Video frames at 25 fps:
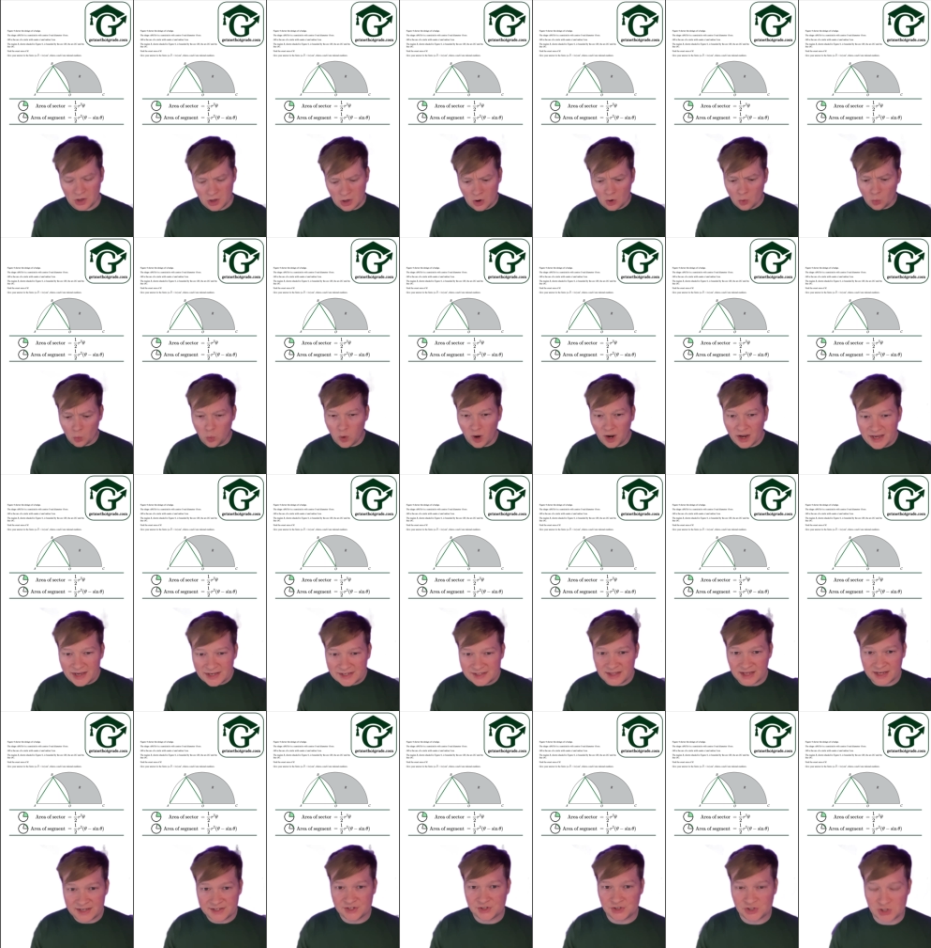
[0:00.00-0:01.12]
Why is this
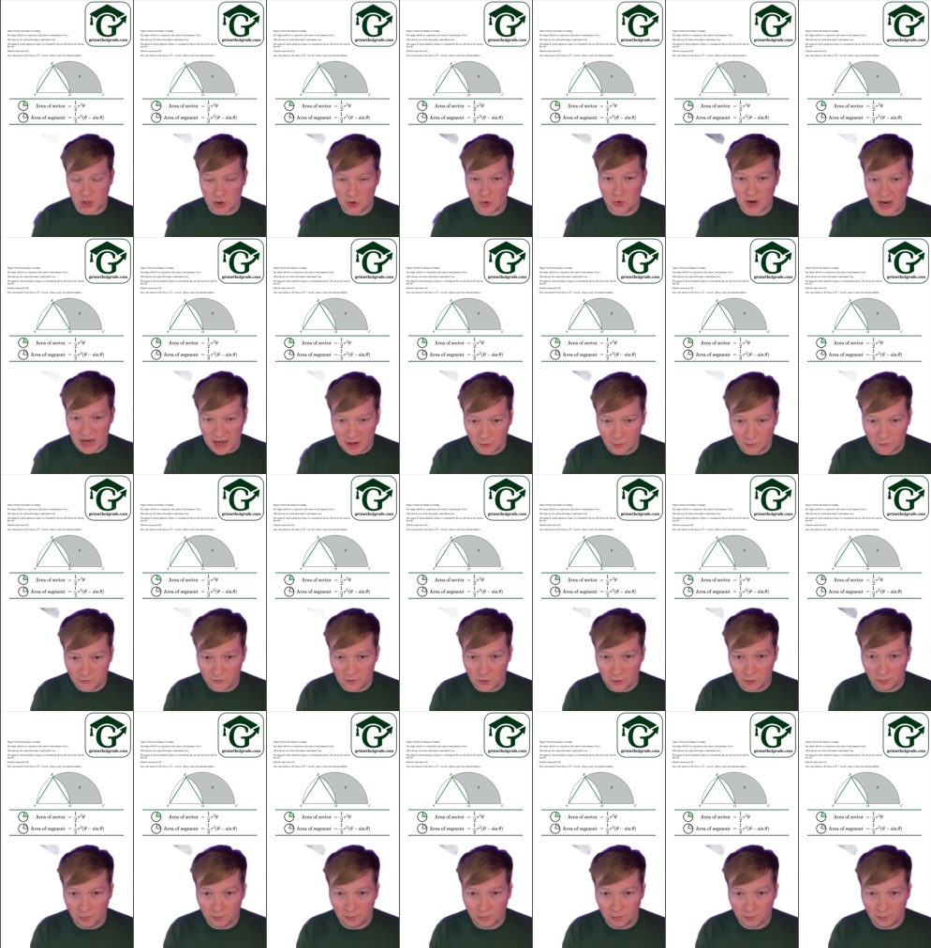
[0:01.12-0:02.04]
so helpful?